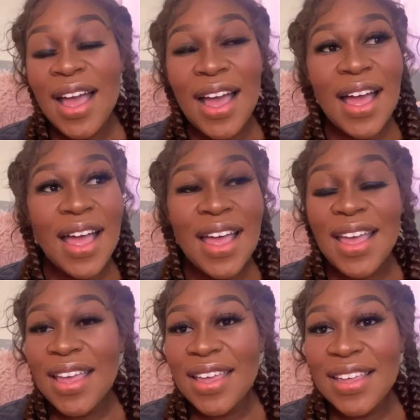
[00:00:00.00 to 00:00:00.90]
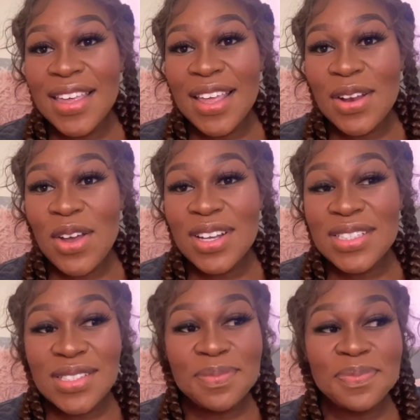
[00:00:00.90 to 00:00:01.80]

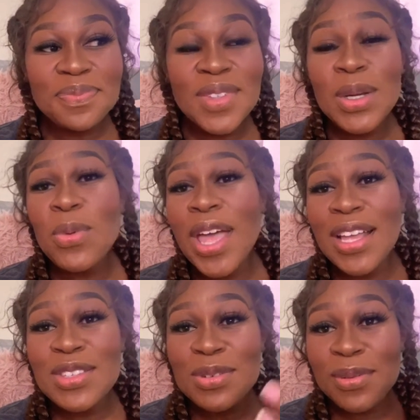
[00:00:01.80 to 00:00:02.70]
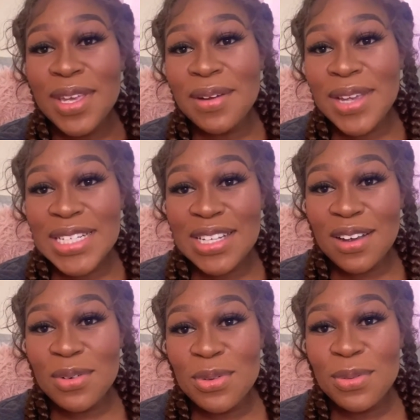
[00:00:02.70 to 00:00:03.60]
we had to rearrange
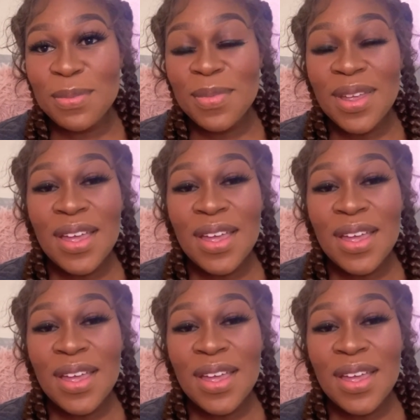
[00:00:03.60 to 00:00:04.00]
our room